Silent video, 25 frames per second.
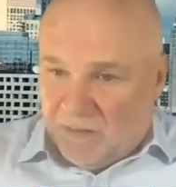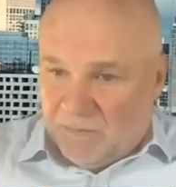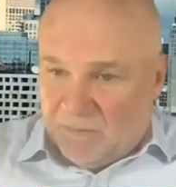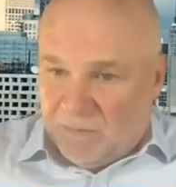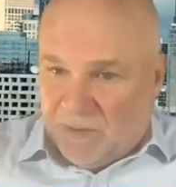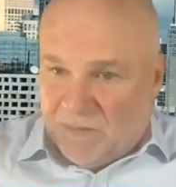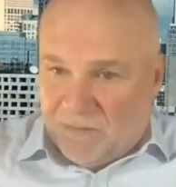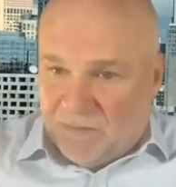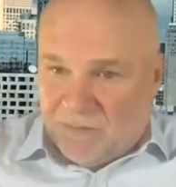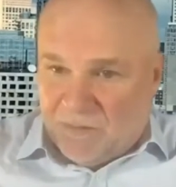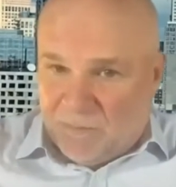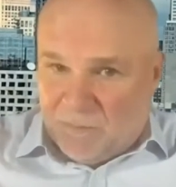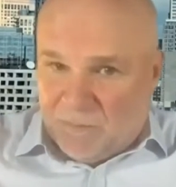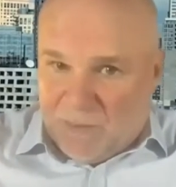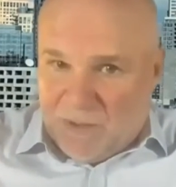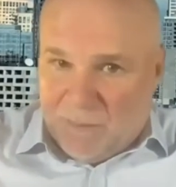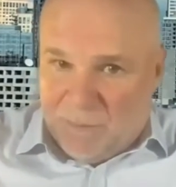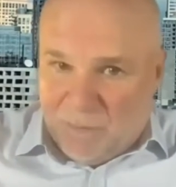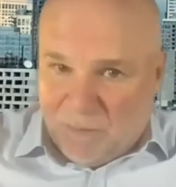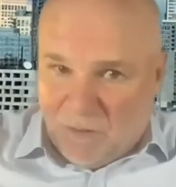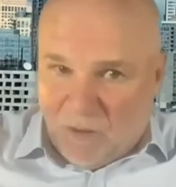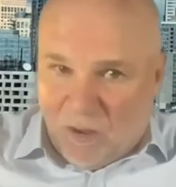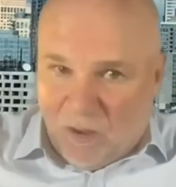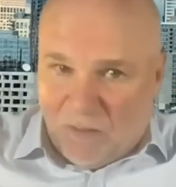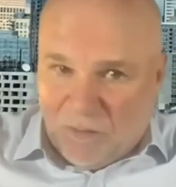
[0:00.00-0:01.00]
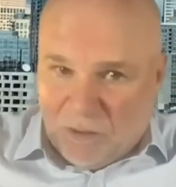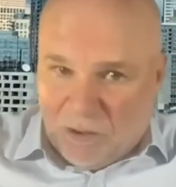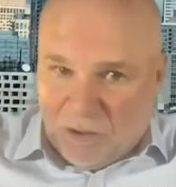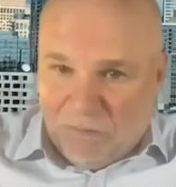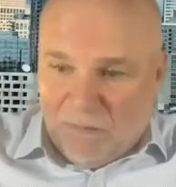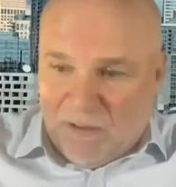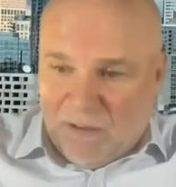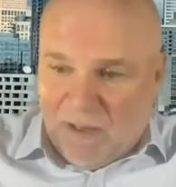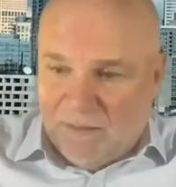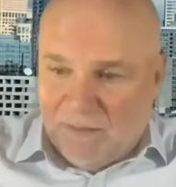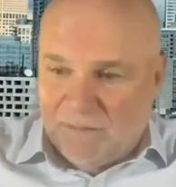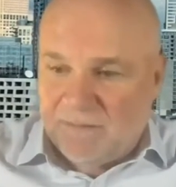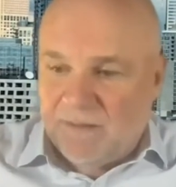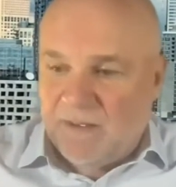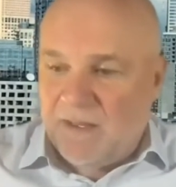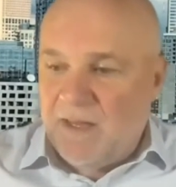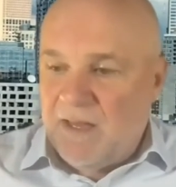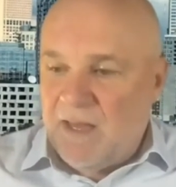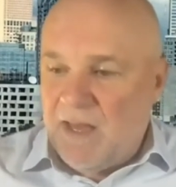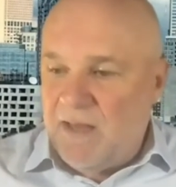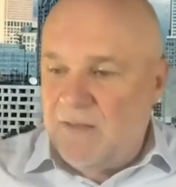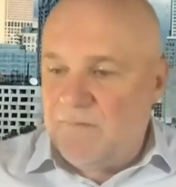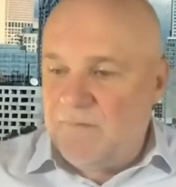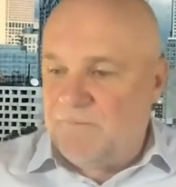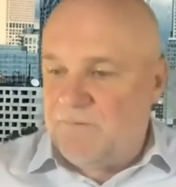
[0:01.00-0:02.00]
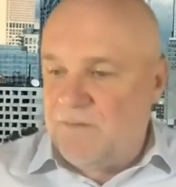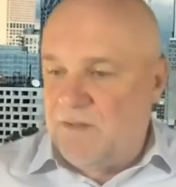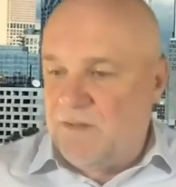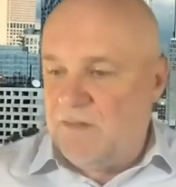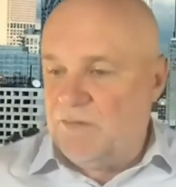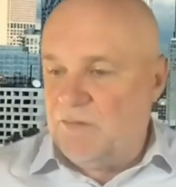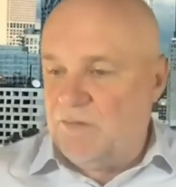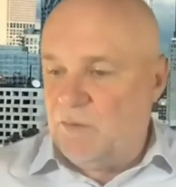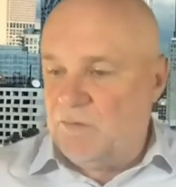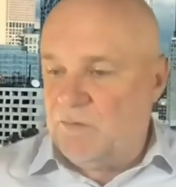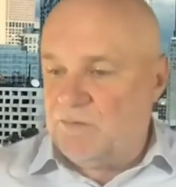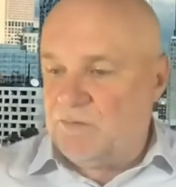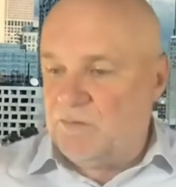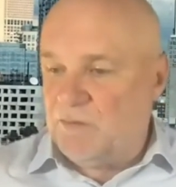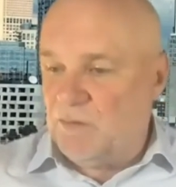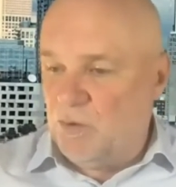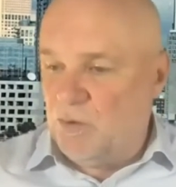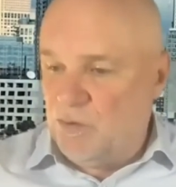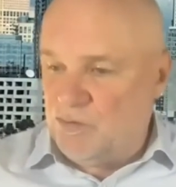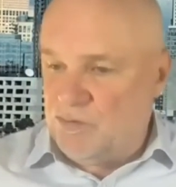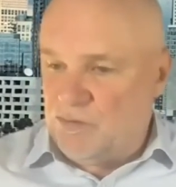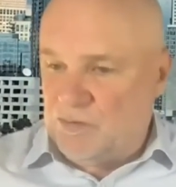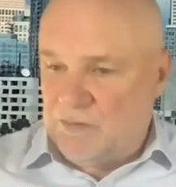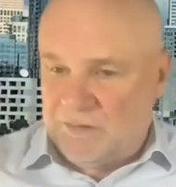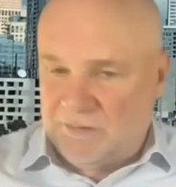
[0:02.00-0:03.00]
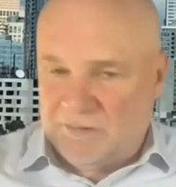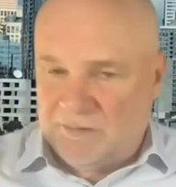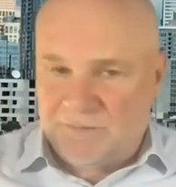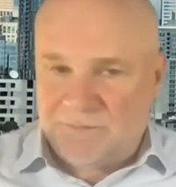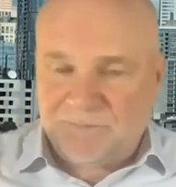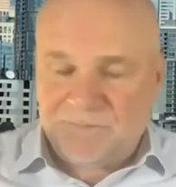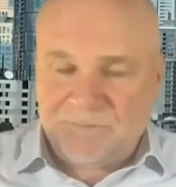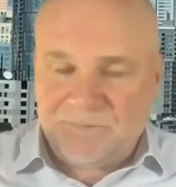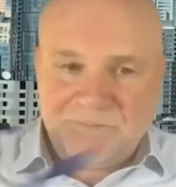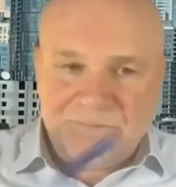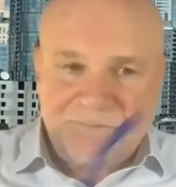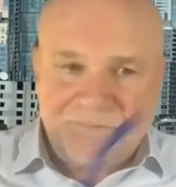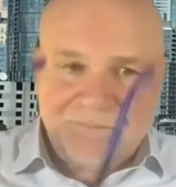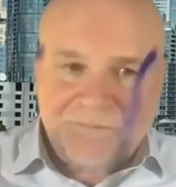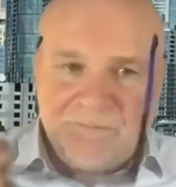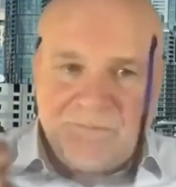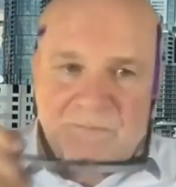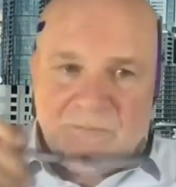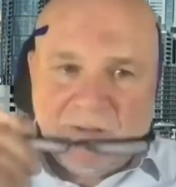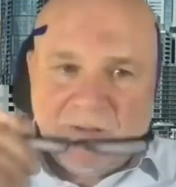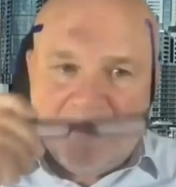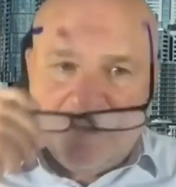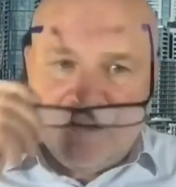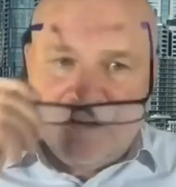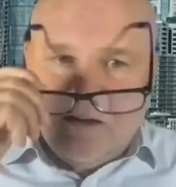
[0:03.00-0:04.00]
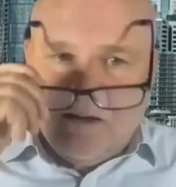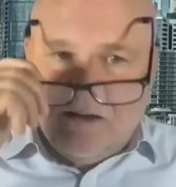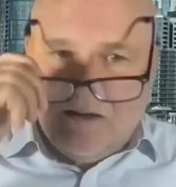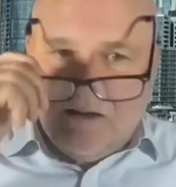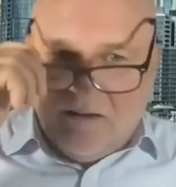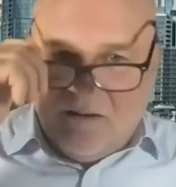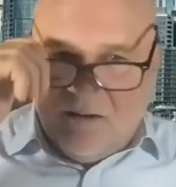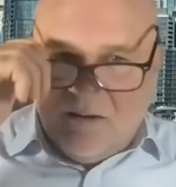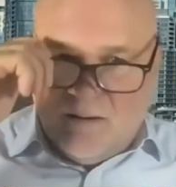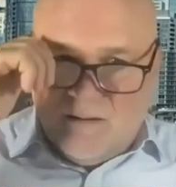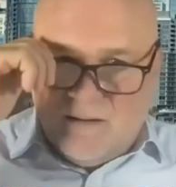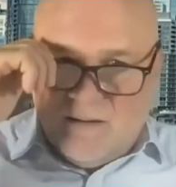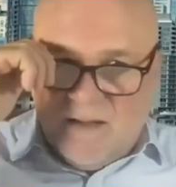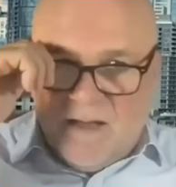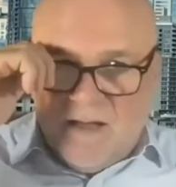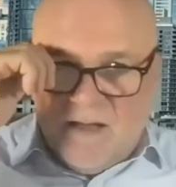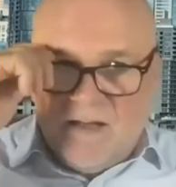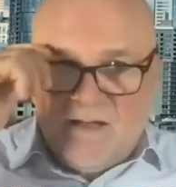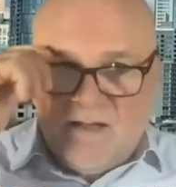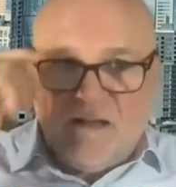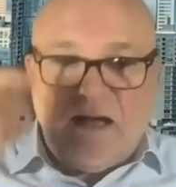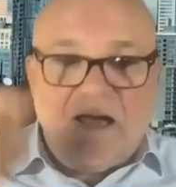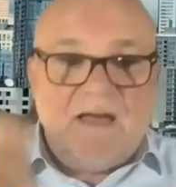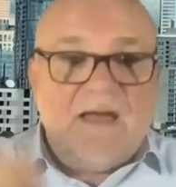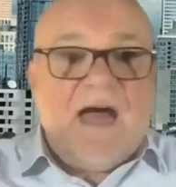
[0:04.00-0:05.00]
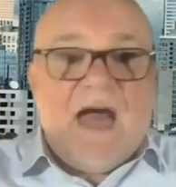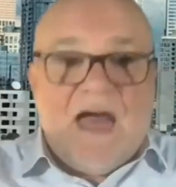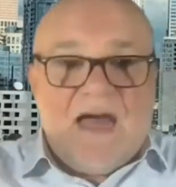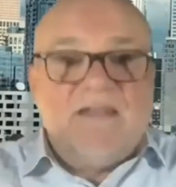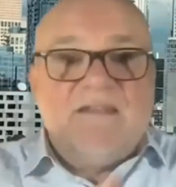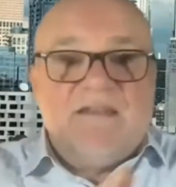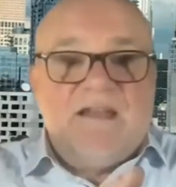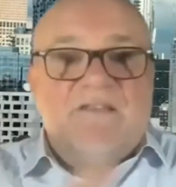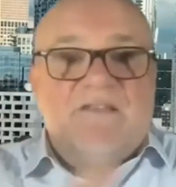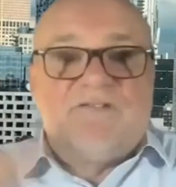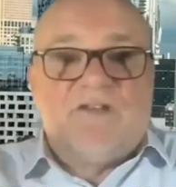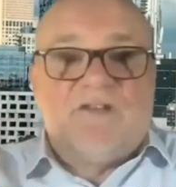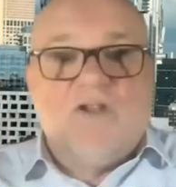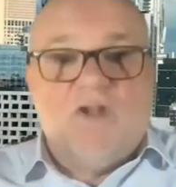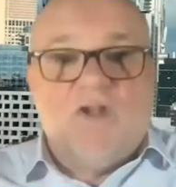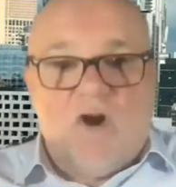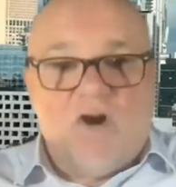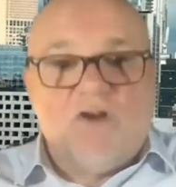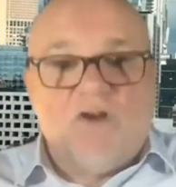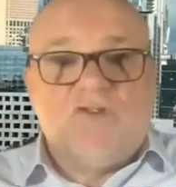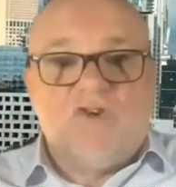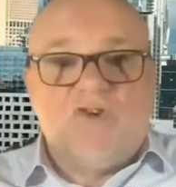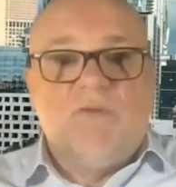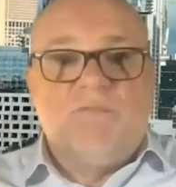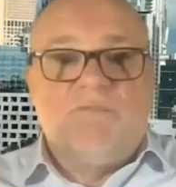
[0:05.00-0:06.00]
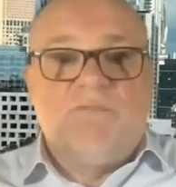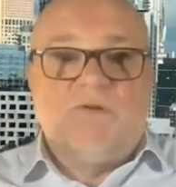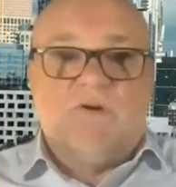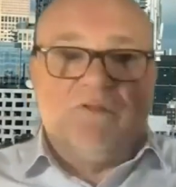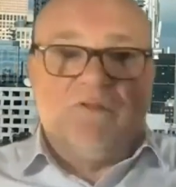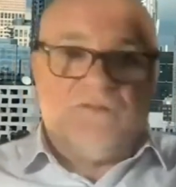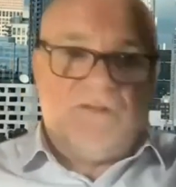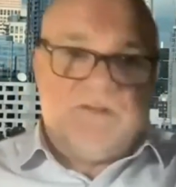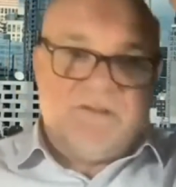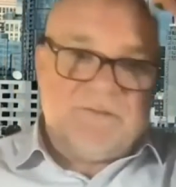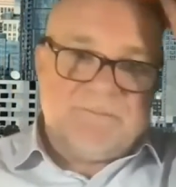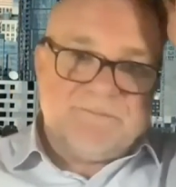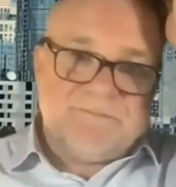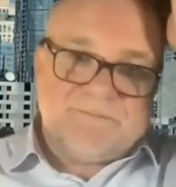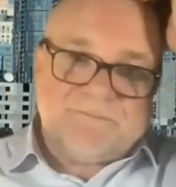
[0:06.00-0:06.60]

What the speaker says: but the people on the ground have found those solutions. Now, and it's a long-term process.